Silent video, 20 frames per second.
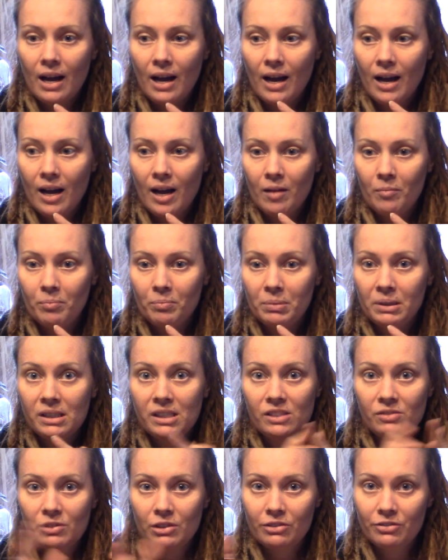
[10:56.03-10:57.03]
Um,
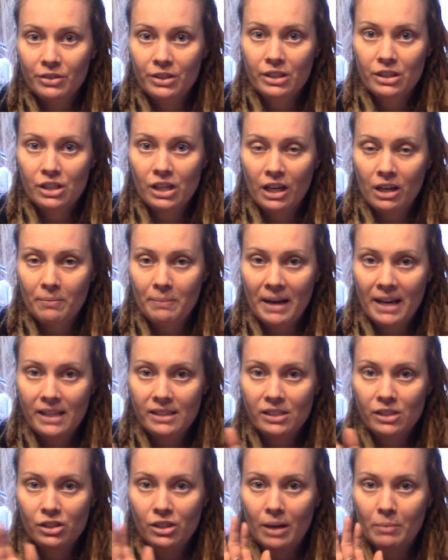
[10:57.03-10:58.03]
please feel free to check out my
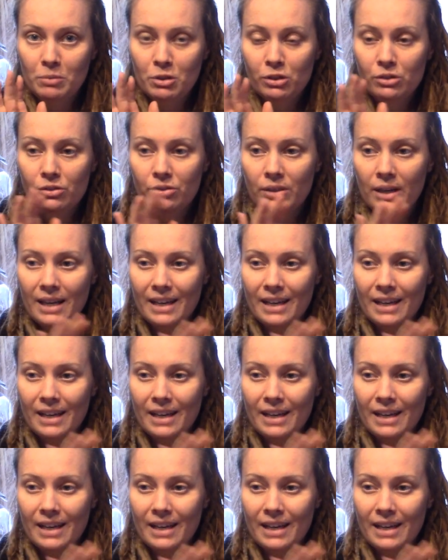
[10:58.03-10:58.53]
Etsy shop too.